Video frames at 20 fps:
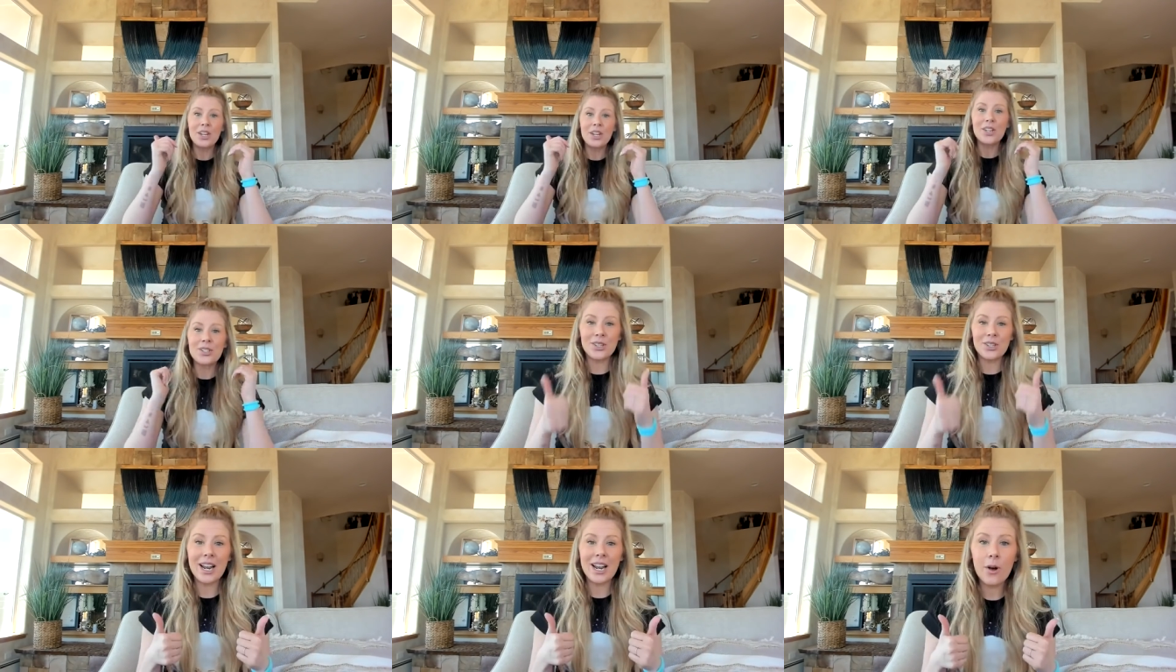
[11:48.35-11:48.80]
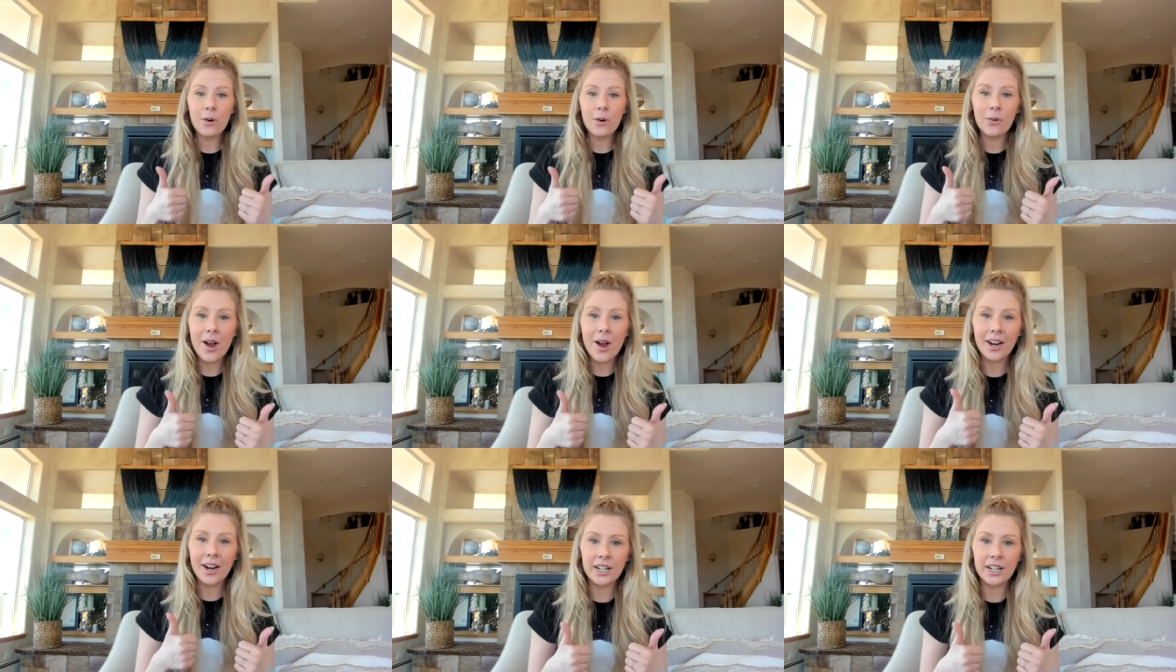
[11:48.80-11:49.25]
So now we're
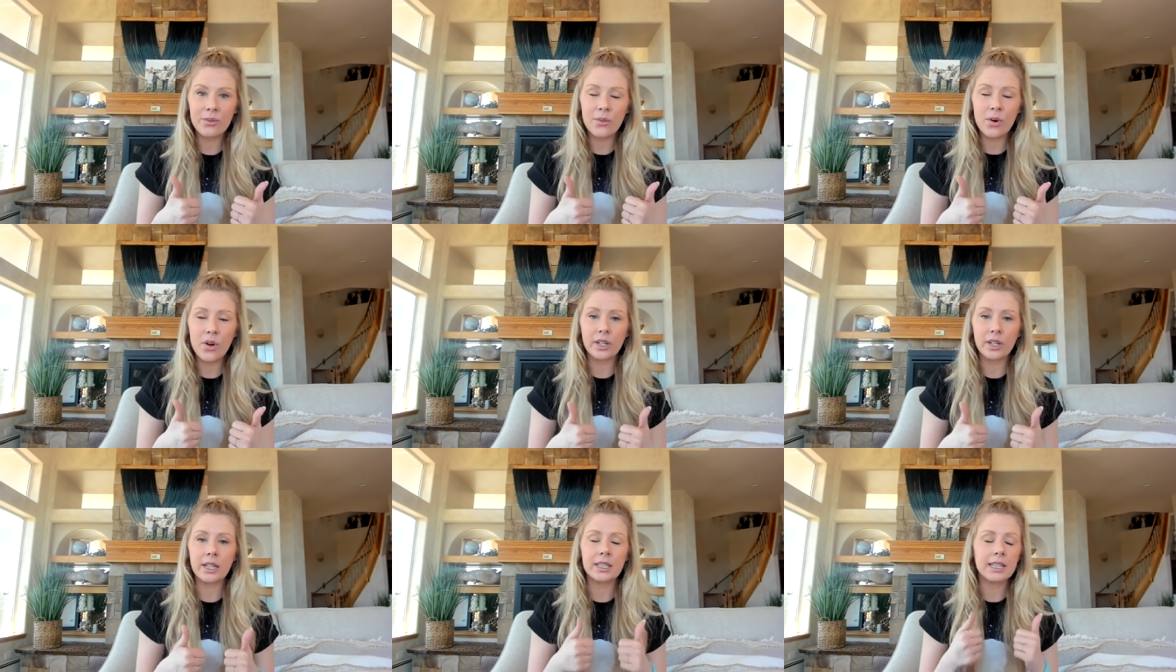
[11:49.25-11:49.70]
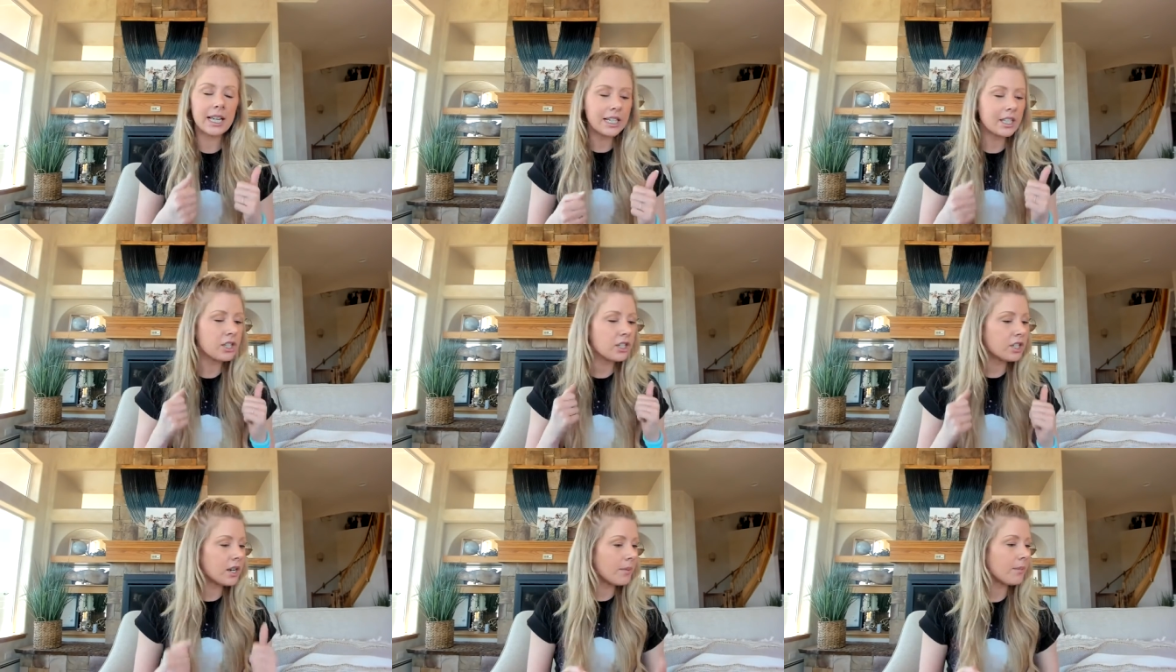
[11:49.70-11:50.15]
rocking and rolling.
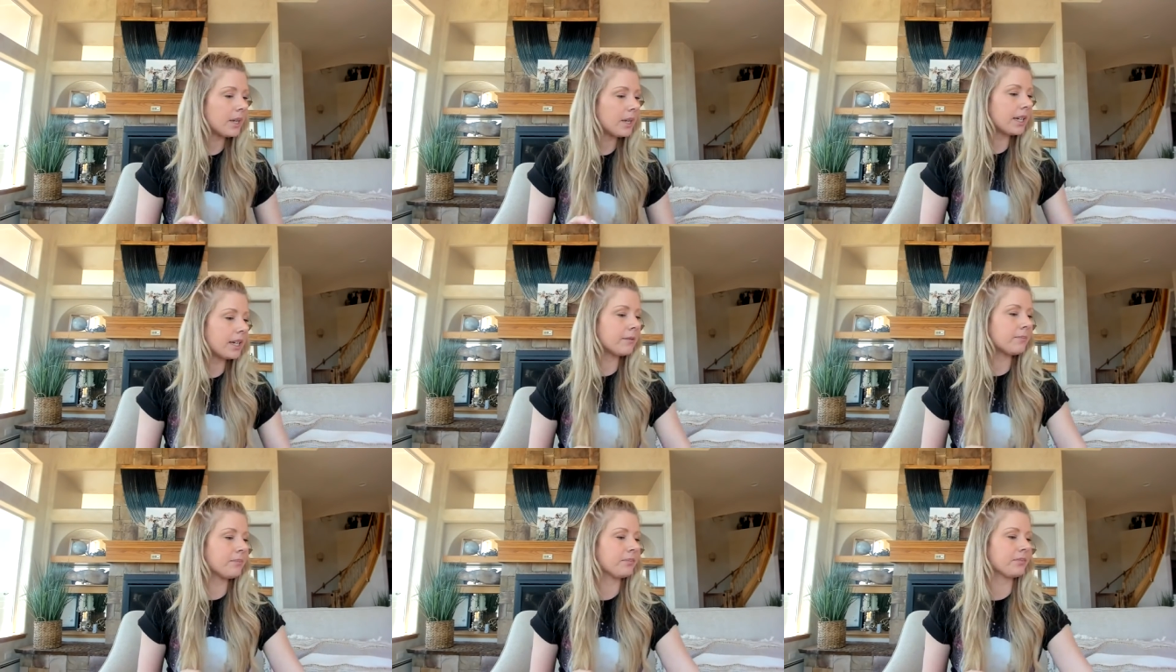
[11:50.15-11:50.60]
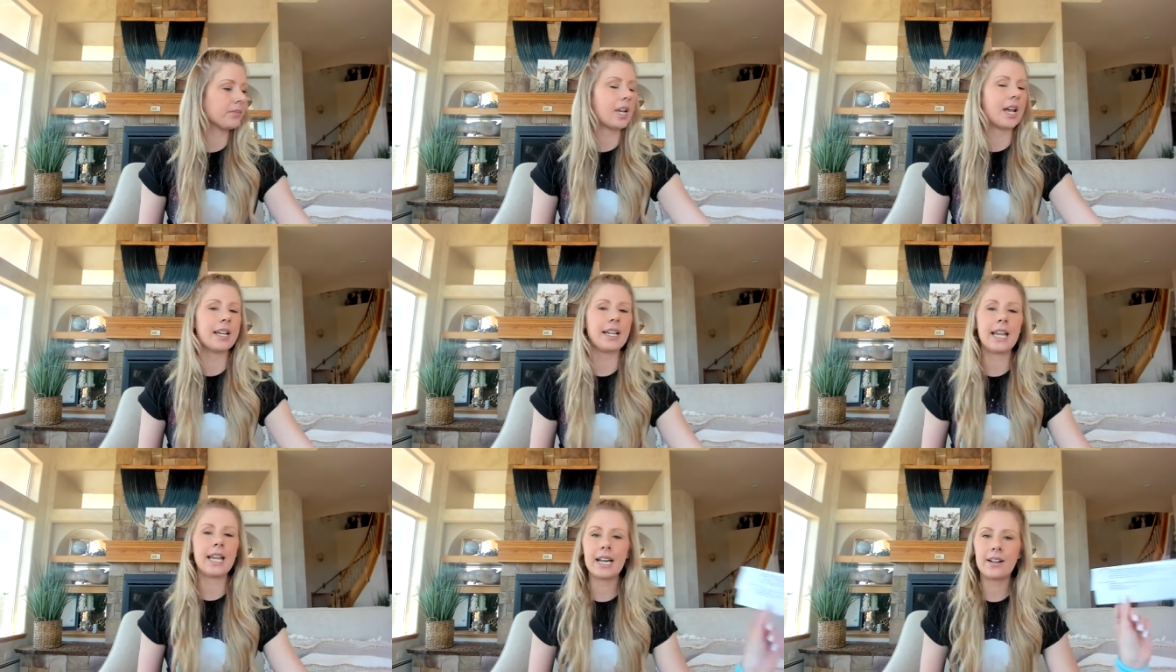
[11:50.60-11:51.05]
Let's jump in.
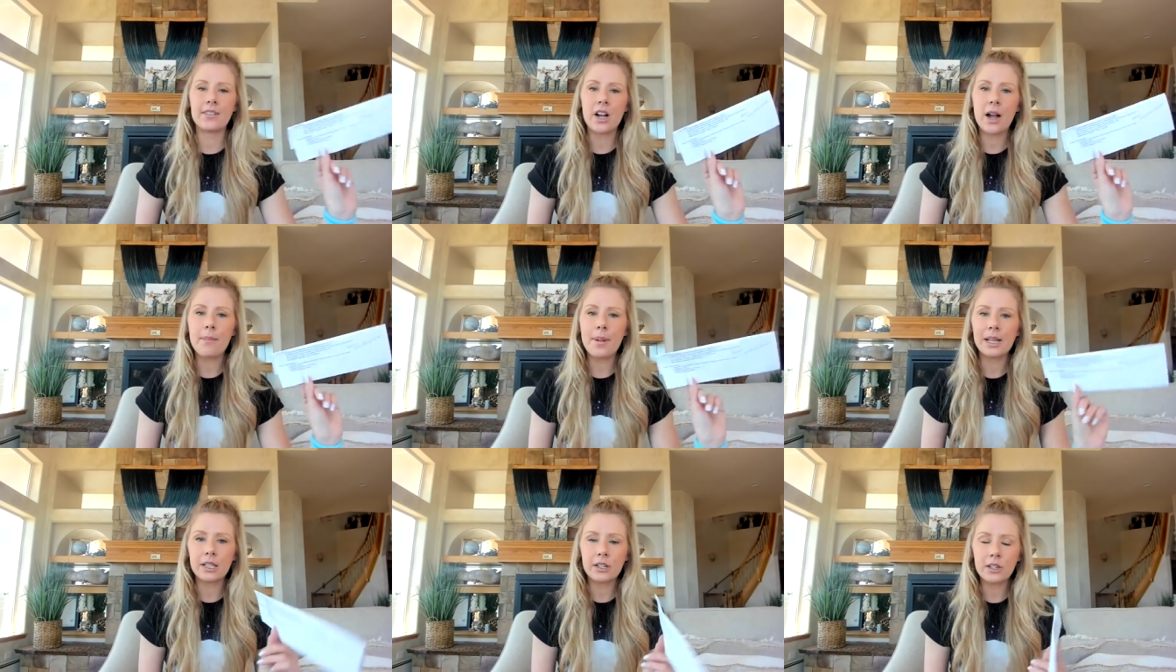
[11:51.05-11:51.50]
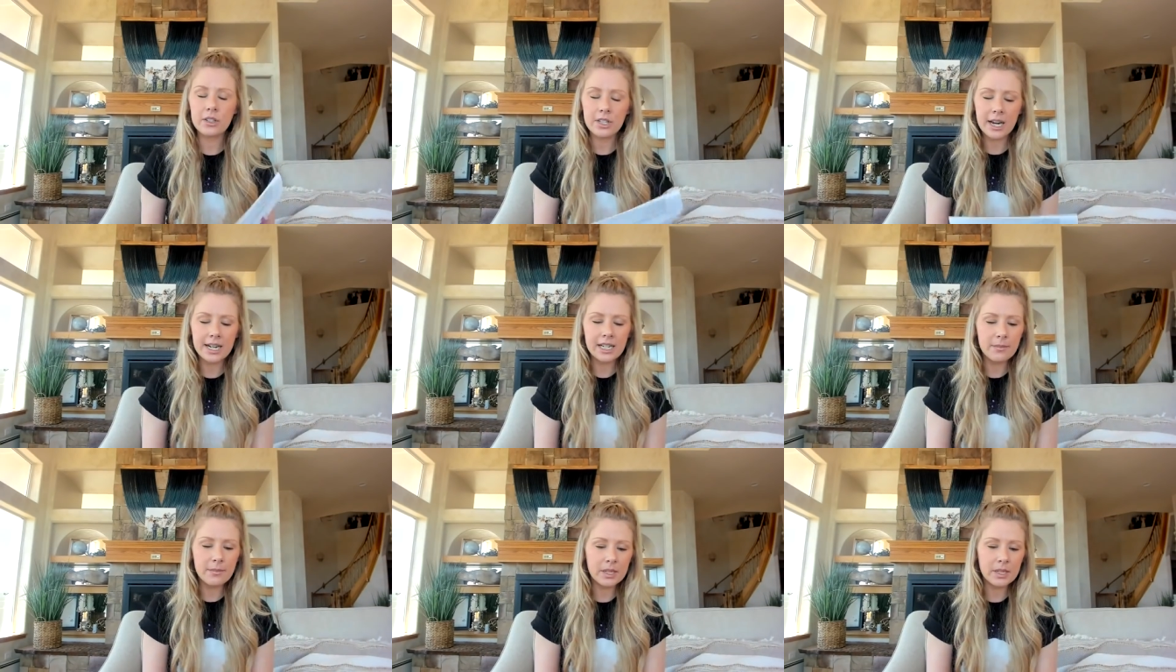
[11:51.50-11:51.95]
Again, I've got my little
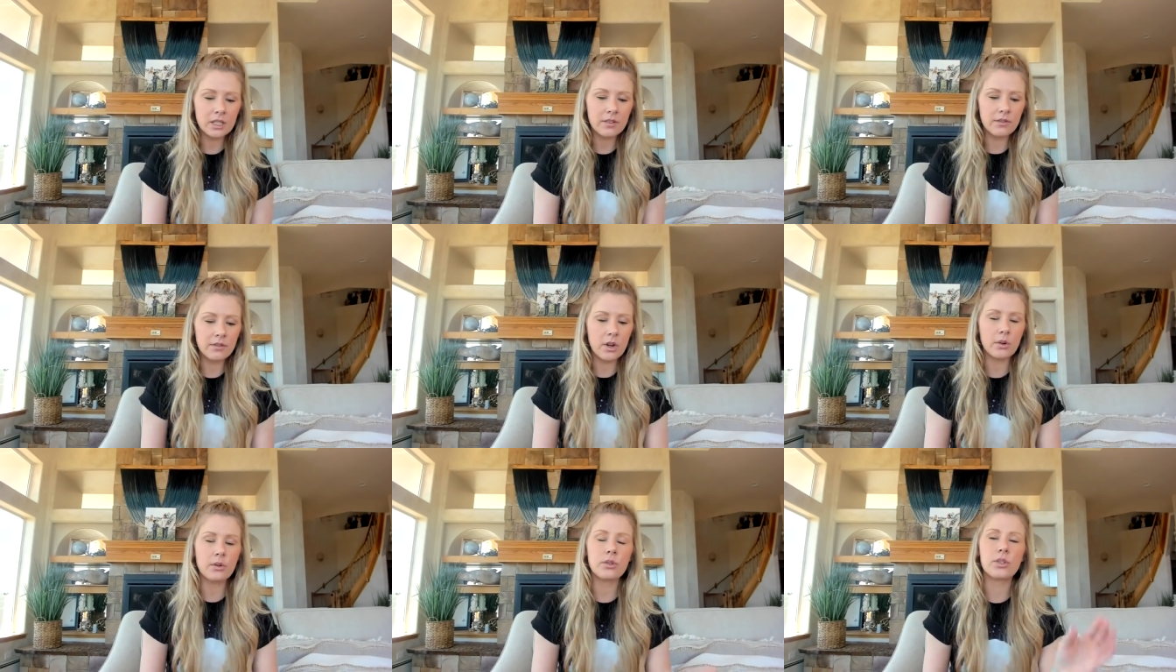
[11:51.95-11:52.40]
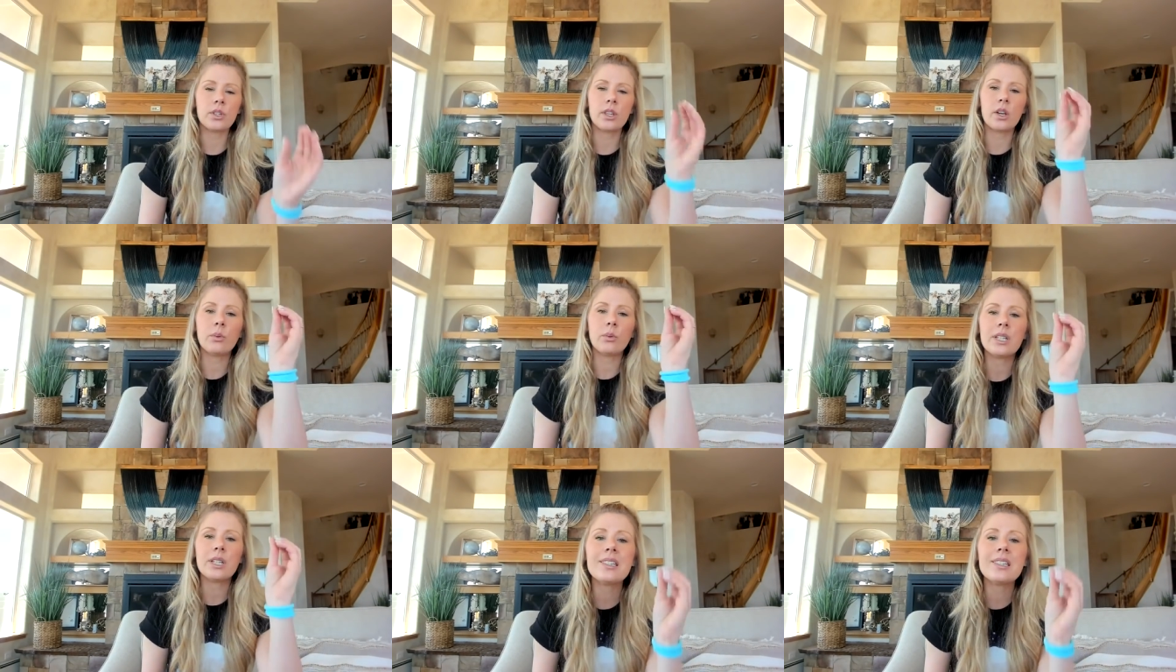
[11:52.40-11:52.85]
tiny bits of notes so
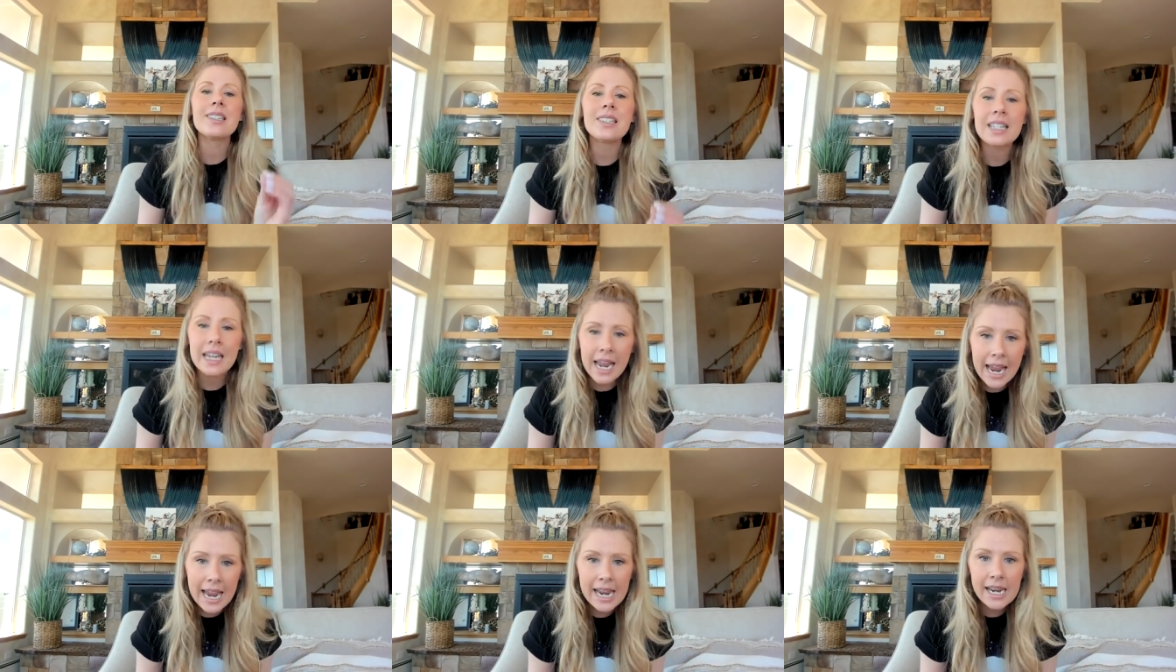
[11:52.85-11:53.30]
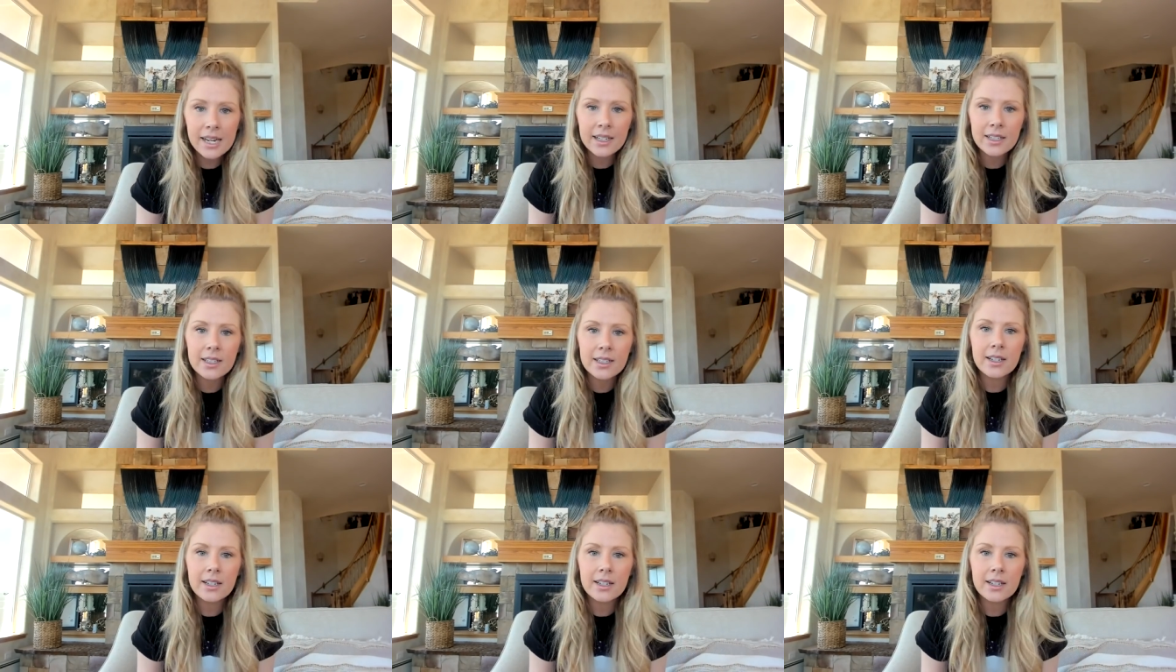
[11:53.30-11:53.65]
that we stay